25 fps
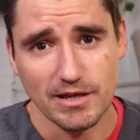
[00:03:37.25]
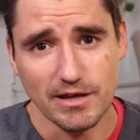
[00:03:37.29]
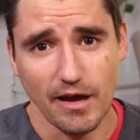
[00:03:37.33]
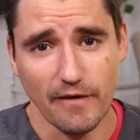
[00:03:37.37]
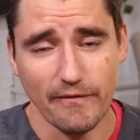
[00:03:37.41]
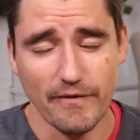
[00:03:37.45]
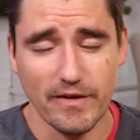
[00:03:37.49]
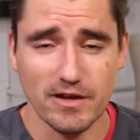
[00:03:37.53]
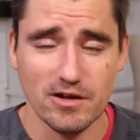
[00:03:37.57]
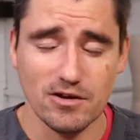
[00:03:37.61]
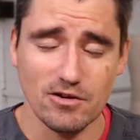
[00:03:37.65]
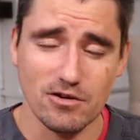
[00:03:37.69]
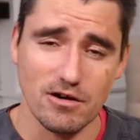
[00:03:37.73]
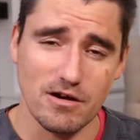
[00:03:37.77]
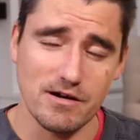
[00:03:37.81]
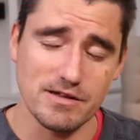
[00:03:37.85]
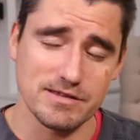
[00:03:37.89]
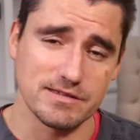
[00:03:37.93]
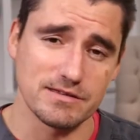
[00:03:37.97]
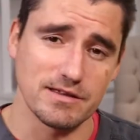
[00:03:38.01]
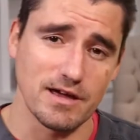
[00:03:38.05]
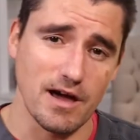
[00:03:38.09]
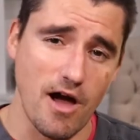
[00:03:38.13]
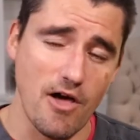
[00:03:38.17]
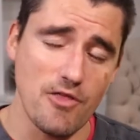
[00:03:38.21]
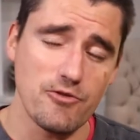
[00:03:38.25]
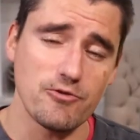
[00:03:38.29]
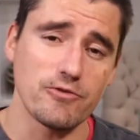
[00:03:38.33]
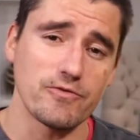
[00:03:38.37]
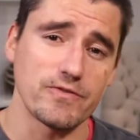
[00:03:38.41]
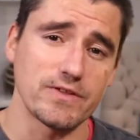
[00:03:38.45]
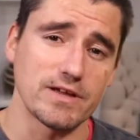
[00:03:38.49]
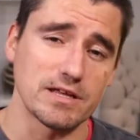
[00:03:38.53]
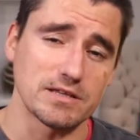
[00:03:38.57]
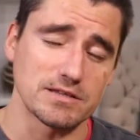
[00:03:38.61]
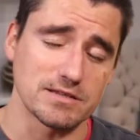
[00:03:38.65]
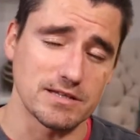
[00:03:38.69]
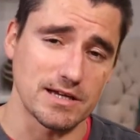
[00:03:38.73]
And they can cause other
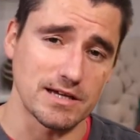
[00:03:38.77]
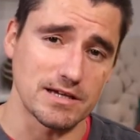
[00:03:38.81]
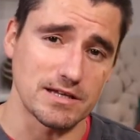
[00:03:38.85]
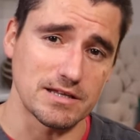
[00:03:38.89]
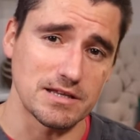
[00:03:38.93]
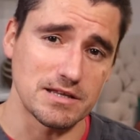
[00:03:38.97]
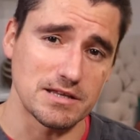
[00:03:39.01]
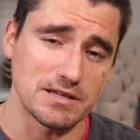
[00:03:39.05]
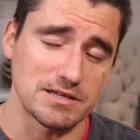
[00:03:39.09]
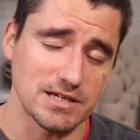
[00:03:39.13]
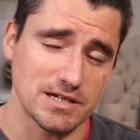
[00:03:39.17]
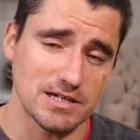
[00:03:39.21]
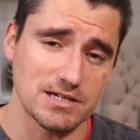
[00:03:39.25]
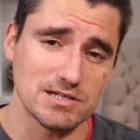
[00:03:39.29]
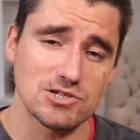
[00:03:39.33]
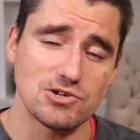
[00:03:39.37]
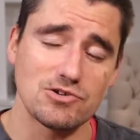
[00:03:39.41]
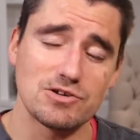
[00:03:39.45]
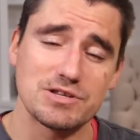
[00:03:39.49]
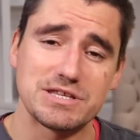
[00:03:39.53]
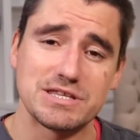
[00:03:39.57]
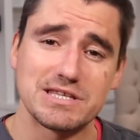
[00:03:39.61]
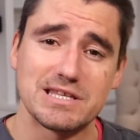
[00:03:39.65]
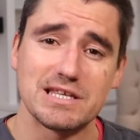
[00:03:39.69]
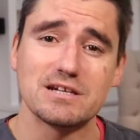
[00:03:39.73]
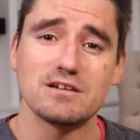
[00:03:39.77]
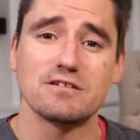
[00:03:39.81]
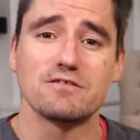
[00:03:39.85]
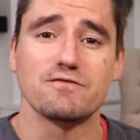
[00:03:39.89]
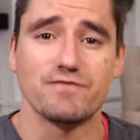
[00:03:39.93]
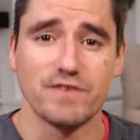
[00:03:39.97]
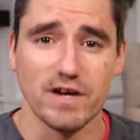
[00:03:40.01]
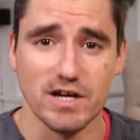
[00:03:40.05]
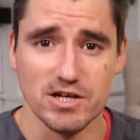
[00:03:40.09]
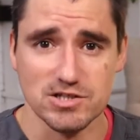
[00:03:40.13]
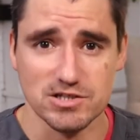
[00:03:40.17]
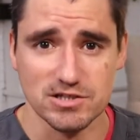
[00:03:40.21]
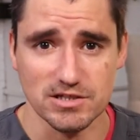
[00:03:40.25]
things like secondary skin
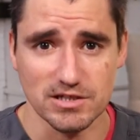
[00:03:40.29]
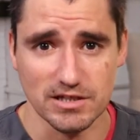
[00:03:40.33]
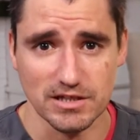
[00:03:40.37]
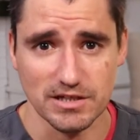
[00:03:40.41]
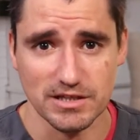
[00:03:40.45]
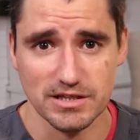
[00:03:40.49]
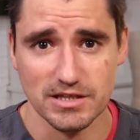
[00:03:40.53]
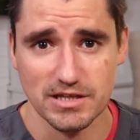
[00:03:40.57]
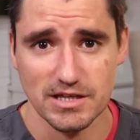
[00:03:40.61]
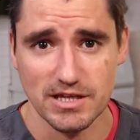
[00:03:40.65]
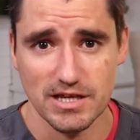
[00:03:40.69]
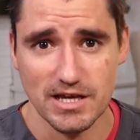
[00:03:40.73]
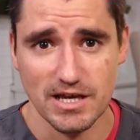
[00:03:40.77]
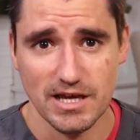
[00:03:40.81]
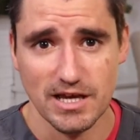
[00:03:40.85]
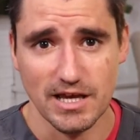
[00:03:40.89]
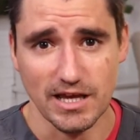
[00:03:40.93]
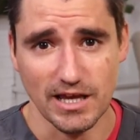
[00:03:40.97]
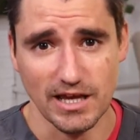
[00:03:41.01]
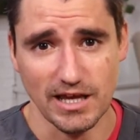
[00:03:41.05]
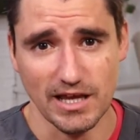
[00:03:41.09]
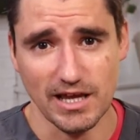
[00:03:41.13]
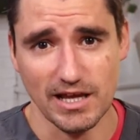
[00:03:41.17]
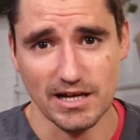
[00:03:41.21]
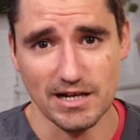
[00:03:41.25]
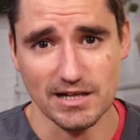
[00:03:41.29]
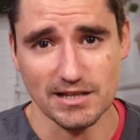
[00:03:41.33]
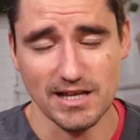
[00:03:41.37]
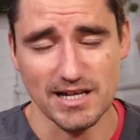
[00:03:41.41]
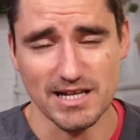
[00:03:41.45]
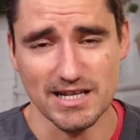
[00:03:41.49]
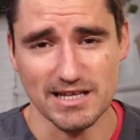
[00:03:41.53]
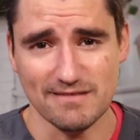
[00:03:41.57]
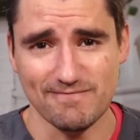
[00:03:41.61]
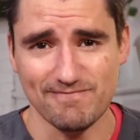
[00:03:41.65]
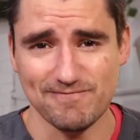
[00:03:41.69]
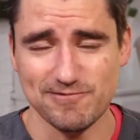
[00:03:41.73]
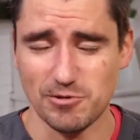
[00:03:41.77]
infections and a lot
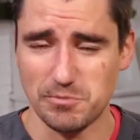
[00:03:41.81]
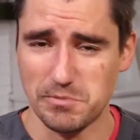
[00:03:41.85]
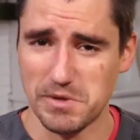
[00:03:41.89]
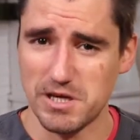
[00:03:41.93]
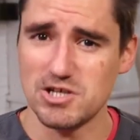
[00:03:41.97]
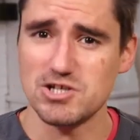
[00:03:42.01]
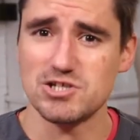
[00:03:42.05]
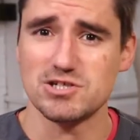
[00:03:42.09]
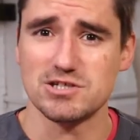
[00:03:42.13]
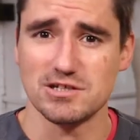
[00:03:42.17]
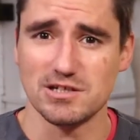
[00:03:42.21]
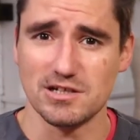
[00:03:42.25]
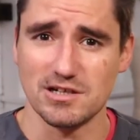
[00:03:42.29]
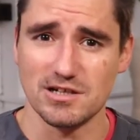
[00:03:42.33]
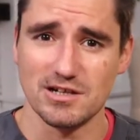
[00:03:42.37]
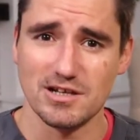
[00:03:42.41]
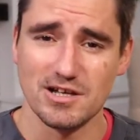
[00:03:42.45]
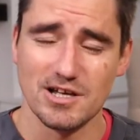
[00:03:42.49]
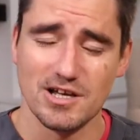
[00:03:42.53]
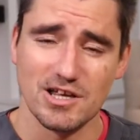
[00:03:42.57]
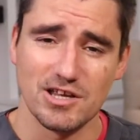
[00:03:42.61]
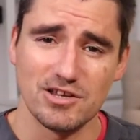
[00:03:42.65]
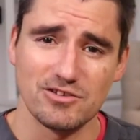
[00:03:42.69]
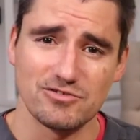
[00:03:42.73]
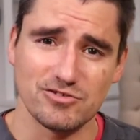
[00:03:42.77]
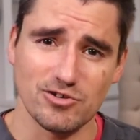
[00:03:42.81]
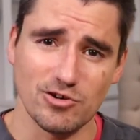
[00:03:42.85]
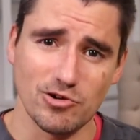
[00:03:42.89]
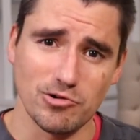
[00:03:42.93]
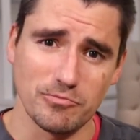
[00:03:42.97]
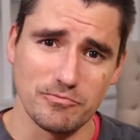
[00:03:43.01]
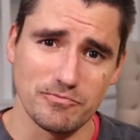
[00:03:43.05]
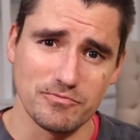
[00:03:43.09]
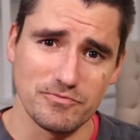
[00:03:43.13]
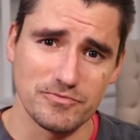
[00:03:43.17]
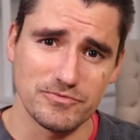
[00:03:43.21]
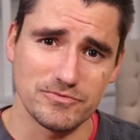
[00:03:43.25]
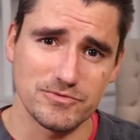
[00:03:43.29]
of inflammation.
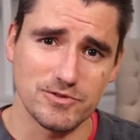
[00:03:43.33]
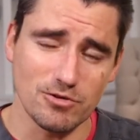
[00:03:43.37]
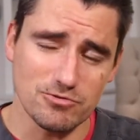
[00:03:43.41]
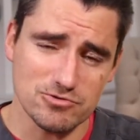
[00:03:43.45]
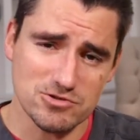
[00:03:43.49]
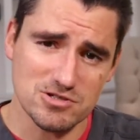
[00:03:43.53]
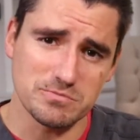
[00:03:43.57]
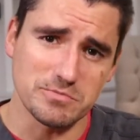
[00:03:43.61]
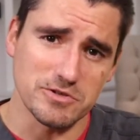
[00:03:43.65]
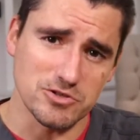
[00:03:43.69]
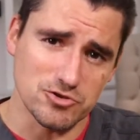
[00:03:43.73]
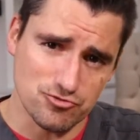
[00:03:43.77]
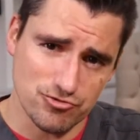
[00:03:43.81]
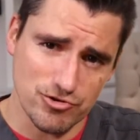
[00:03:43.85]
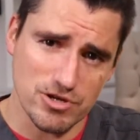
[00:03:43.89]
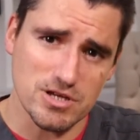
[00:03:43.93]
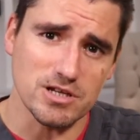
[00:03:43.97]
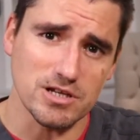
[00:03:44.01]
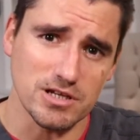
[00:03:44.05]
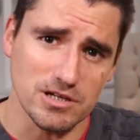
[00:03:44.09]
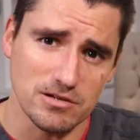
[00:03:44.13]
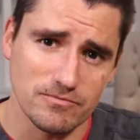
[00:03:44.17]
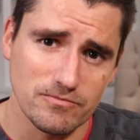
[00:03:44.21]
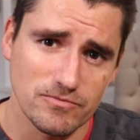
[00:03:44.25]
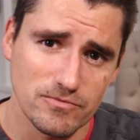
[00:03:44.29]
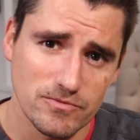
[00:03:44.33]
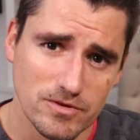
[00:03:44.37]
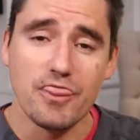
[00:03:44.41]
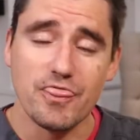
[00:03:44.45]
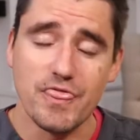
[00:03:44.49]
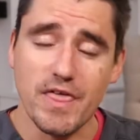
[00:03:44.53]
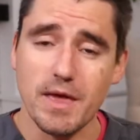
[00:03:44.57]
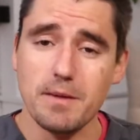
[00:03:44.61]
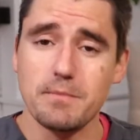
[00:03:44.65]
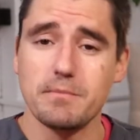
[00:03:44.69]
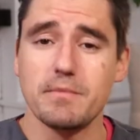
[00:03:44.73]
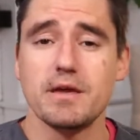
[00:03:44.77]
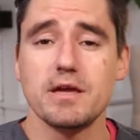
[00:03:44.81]
So those should be treated.
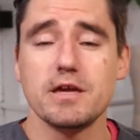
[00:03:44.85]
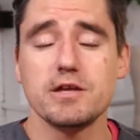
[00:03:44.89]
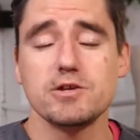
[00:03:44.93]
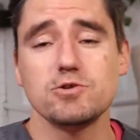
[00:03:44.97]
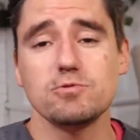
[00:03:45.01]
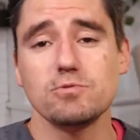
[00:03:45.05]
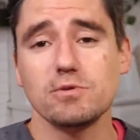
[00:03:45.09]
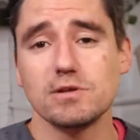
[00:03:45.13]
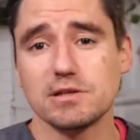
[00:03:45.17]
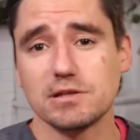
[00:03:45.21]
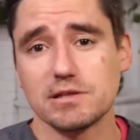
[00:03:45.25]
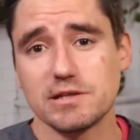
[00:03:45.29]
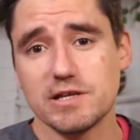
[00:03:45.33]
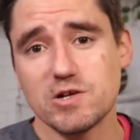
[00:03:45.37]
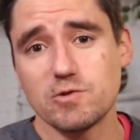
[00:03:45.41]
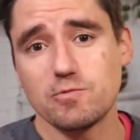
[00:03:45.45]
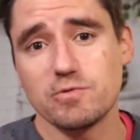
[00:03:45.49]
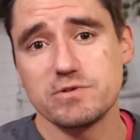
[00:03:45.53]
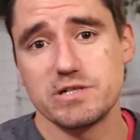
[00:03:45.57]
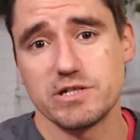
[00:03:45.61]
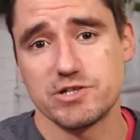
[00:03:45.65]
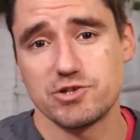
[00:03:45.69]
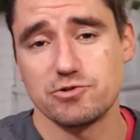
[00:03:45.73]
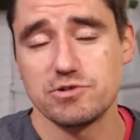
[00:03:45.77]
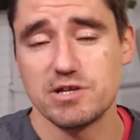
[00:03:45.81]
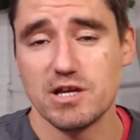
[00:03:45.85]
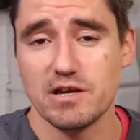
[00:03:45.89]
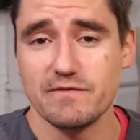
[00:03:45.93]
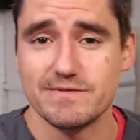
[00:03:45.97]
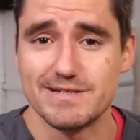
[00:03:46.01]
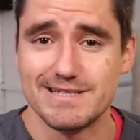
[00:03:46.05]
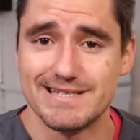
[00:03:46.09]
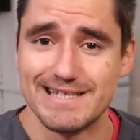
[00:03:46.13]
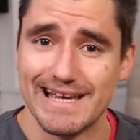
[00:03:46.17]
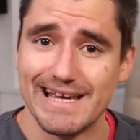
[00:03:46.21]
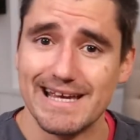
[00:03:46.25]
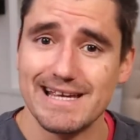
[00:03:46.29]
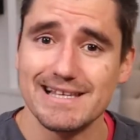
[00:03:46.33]
They may do a liquid that you
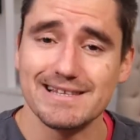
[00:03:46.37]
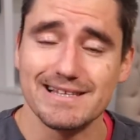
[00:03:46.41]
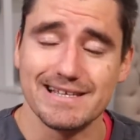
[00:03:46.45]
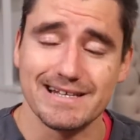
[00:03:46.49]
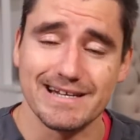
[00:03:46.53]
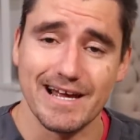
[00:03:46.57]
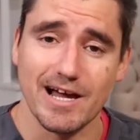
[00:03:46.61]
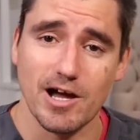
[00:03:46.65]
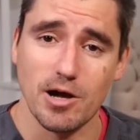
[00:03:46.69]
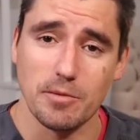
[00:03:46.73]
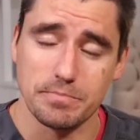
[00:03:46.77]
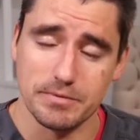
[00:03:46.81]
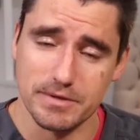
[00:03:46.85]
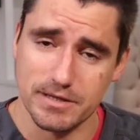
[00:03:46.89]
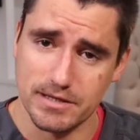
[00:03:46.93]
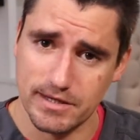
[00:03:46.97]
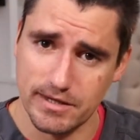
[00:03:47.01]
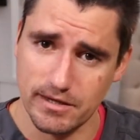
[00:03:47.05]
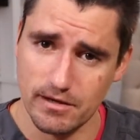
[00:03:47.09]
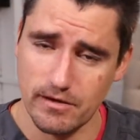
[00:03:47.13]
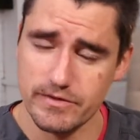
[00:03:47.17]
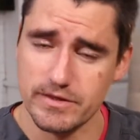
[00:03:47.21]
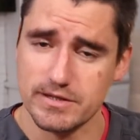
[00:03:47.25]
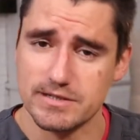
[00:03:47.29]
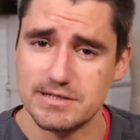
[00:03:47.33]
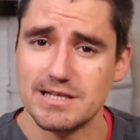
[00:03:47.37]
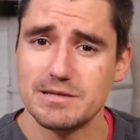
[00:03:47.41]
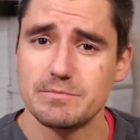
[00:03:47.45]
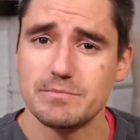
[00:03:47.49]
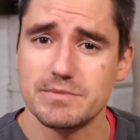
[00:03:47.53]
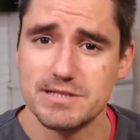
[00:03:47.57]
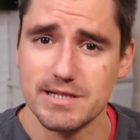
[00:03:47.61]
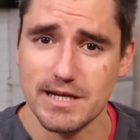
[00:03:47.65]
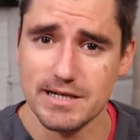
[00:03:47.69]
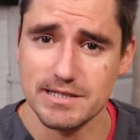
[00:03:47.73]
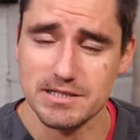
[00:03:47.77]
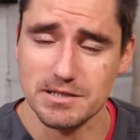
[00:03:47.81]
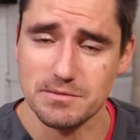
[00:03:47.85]
give daily to help kill the
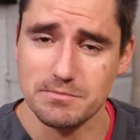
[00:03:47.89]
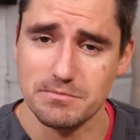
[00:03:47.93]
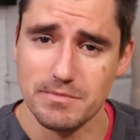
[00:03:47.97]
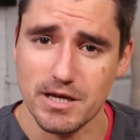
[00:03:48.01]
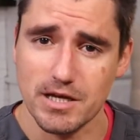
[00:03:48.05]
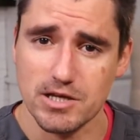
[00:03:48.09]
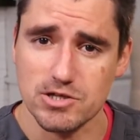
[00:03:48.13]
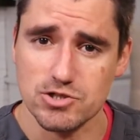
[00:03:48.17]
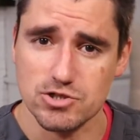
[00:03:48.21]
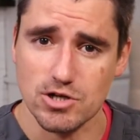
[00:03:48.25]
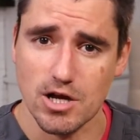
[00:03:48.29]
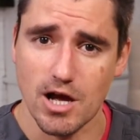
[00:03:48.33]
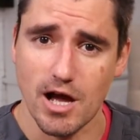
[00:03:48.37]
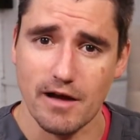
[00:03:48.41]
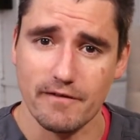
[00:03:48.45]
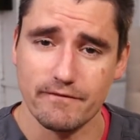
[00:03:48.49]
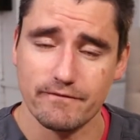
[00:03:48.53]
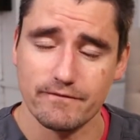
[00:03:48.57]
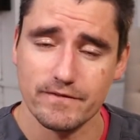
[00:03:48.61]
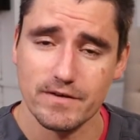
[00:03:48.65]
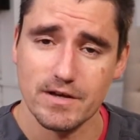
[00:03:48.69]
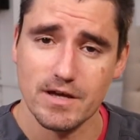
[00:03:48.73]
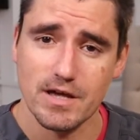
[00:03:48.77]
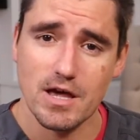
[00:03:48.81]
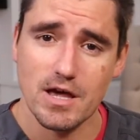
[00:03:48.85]
demodectic mange off.